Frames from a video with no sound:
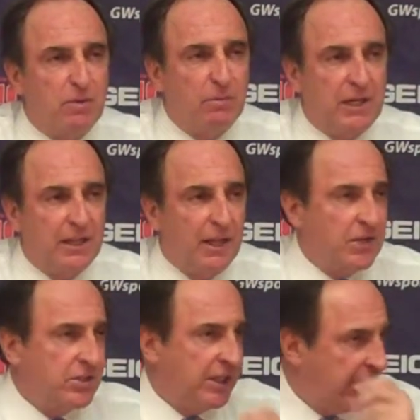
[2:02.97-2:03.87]
We've probably had
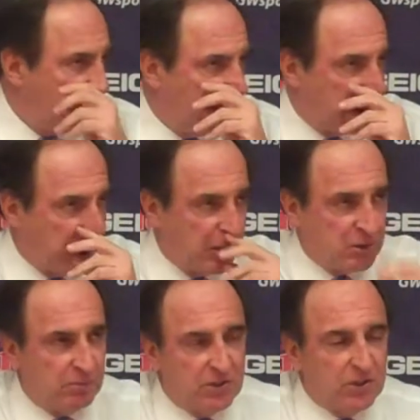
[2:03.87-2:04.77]
less than that on
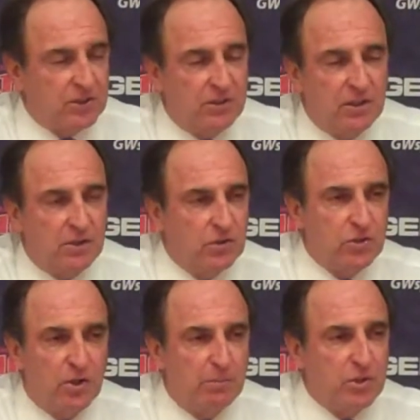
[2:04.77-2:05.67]
occasion. But just
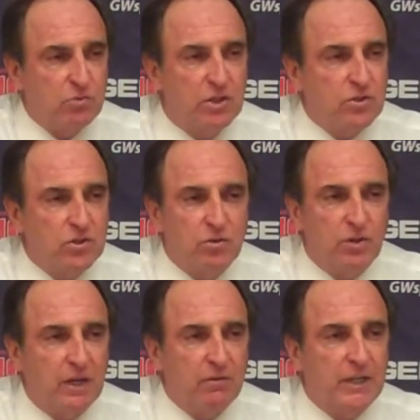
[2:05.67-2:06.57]
there's going to be stretches
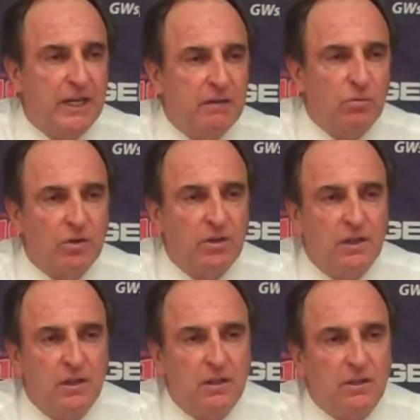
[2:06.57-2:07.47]
during every game where
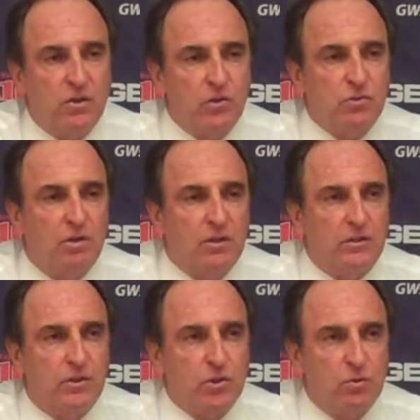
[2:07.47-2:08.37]
you're
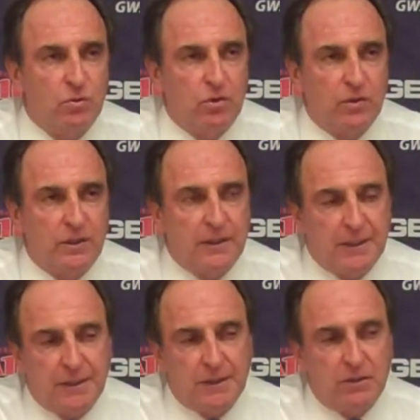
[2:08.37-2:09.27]
struggling to score and
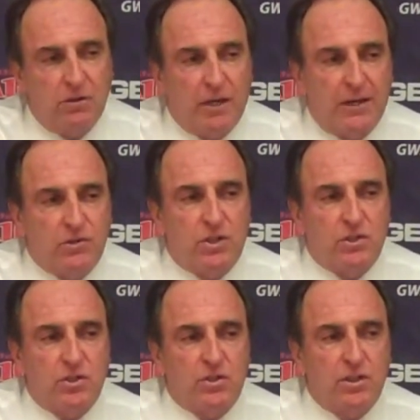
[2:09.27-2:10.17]
you're not as
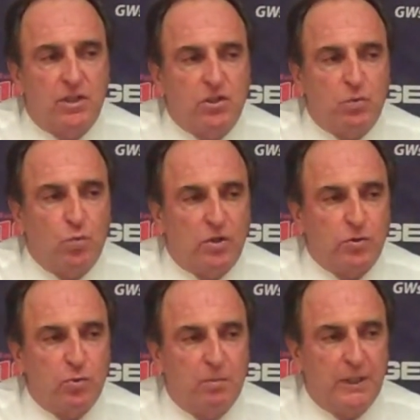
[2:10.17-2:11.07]
consistent as you
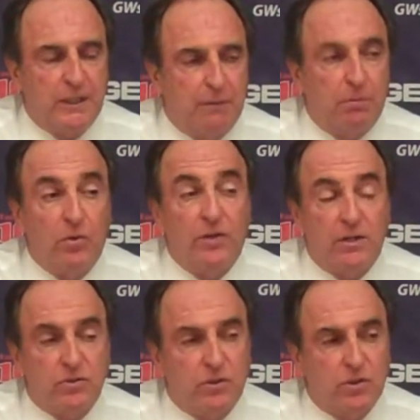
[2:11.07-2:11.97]
want to be at both
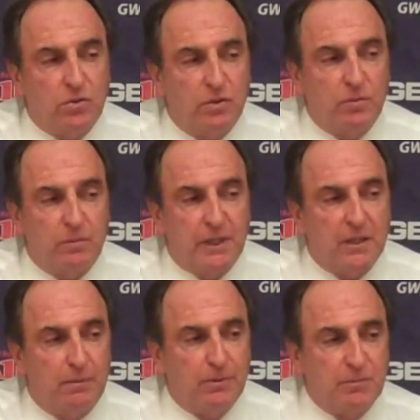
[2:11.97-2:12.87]
ends of the court. We made
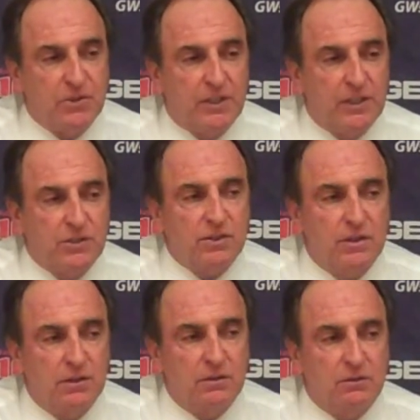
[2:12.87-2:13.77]
a couple of
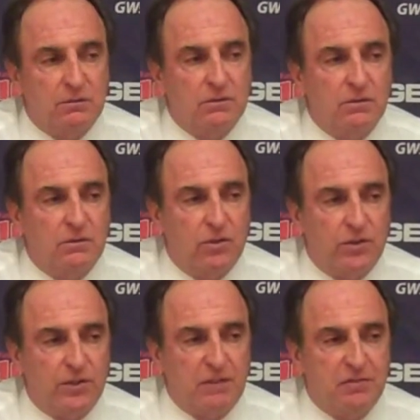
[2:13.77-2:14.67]
mistakes
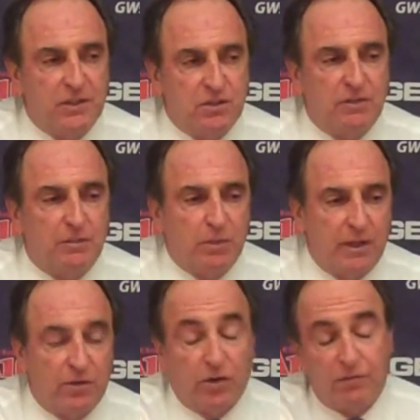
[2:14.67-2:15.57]
on the defensive end, but
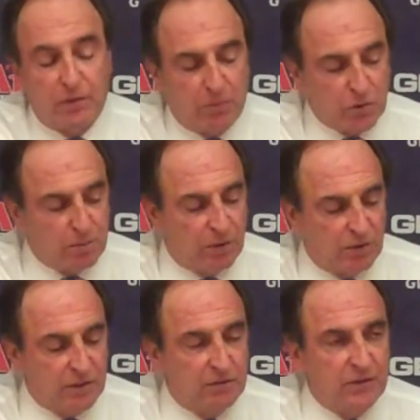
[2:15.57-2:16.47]
I thought for the most part
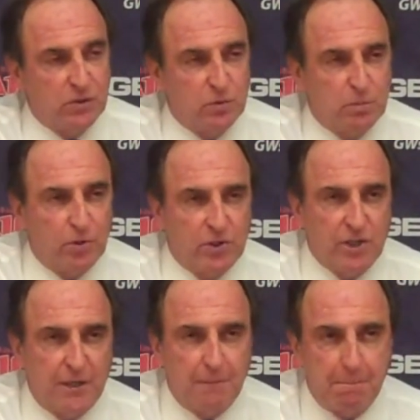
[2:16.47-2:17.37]
our defense was pretty
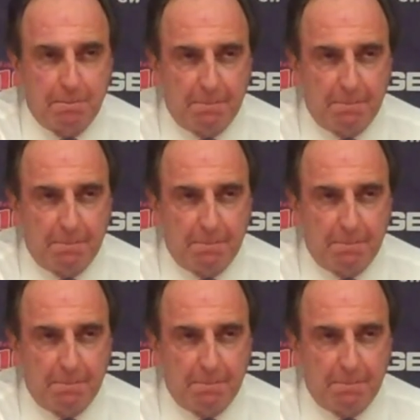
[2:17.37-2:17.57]
sound.